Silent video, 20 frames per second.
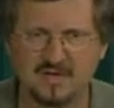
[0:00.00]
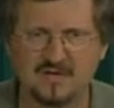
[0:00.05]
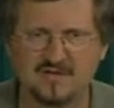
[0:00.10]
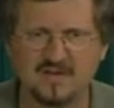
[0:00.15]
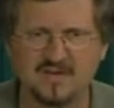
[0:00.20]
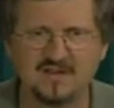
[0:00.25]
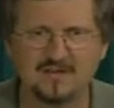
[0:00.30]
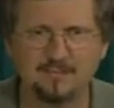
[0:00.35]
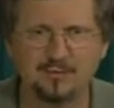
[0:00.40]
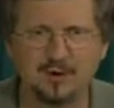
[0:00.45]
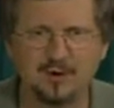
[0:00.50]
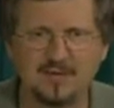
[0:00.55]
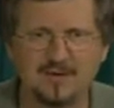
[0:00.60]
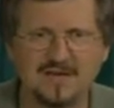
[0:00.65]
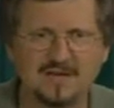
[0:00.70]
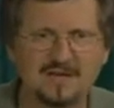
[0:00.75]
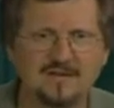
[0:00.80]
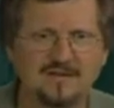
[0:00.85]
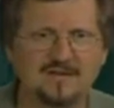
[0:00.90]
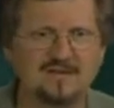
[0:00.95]
These
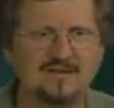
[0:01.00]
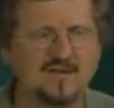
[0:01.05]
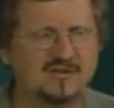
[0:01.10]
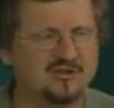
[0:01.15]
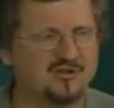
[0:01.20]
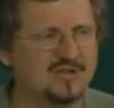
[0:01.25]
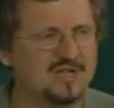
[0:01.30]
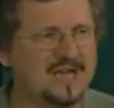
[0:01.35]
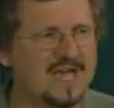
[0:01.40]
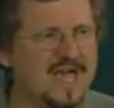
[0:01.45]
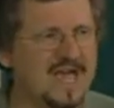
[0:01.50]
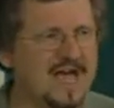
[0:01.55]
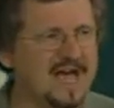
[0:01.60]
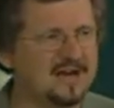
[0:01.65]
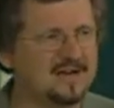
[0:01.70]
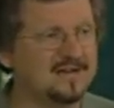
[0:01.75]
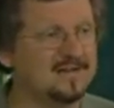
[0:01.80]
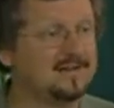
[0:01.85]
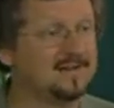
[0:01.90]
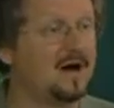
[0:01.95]
proteins essentially
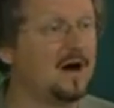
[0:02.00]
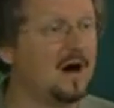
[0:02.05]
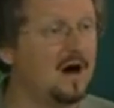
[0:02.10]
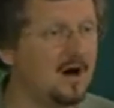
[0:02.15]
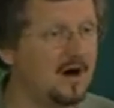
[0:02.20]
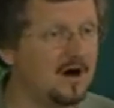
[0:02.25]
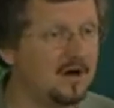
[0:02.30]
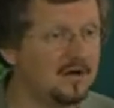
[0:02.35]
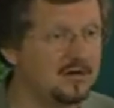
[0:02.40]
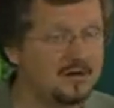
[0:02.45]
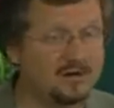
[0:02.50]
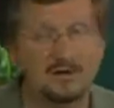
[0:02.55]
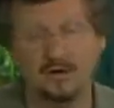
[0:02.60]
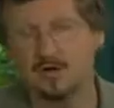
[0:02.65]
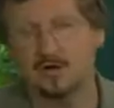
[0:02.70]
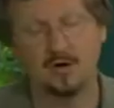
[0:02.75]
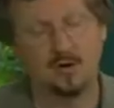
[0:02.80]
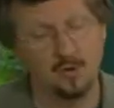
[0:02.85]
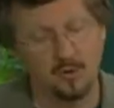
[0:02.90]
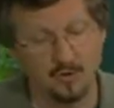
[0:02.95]
act as on
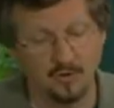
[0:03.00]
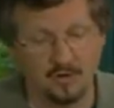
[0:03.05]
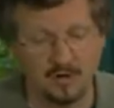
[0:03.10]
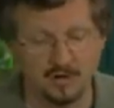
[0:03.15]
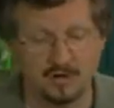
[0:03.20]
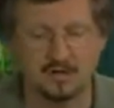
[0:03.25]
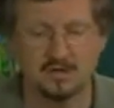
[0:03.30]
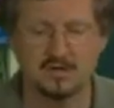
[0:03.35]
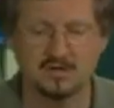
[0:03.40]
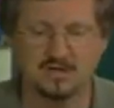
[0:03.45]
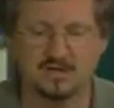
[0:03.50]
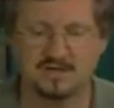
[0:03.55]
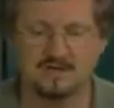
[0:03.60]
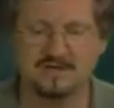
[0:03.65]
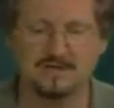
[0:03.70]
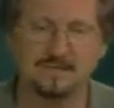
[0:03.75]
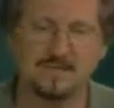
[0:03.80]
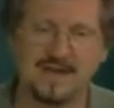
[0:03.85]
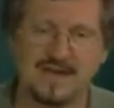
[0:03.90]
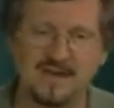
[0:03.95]
or, in
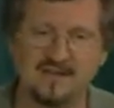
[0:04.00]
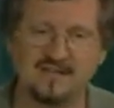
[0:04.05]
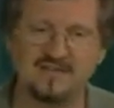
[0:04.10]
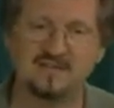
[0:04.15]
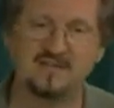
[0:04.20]
some cases,